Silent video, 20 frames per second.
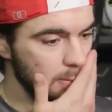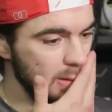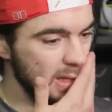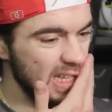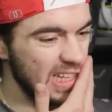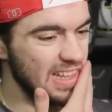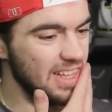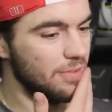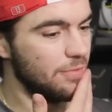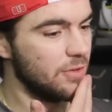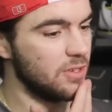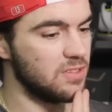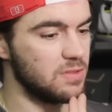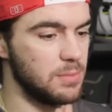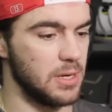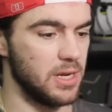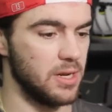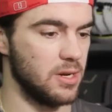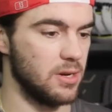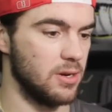be the
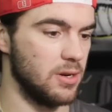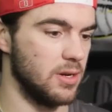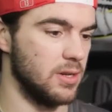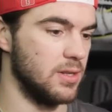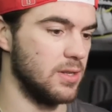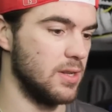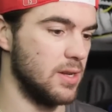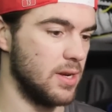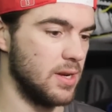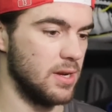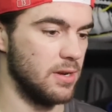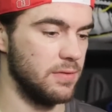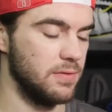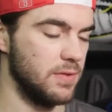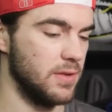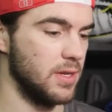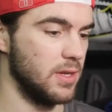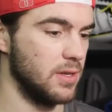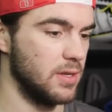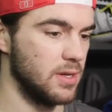difference maker. And I
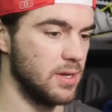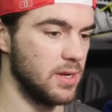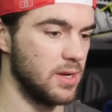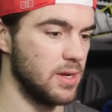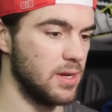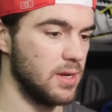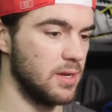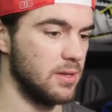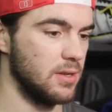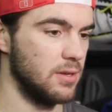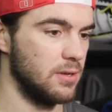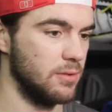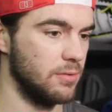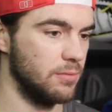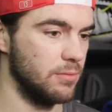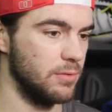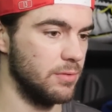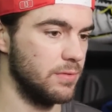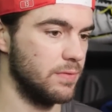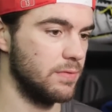think
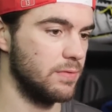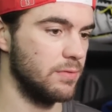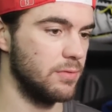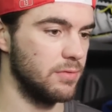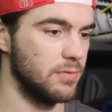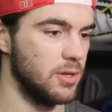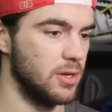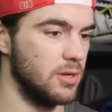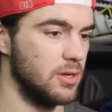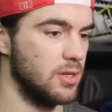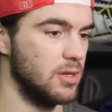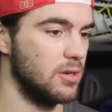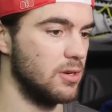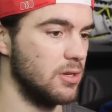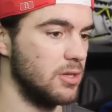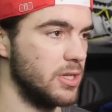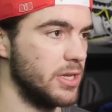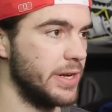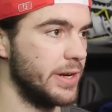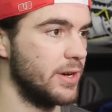we've done it
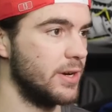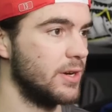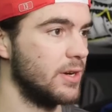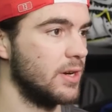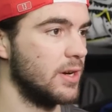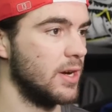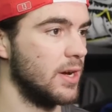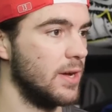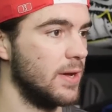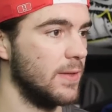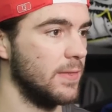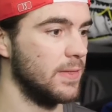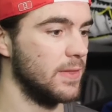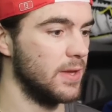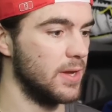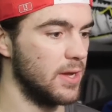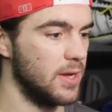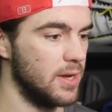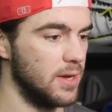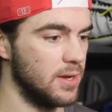all year.
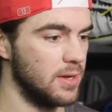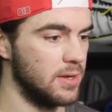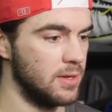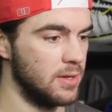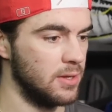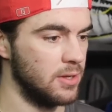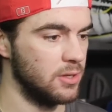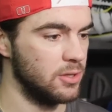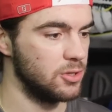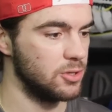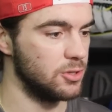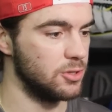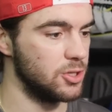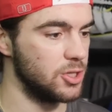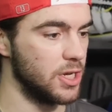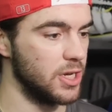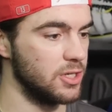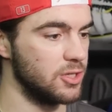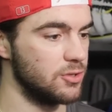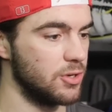And
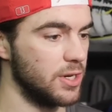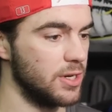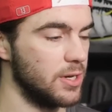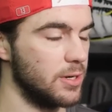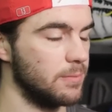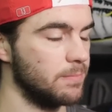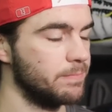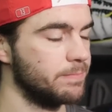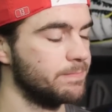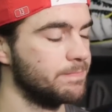shouldn't change right now.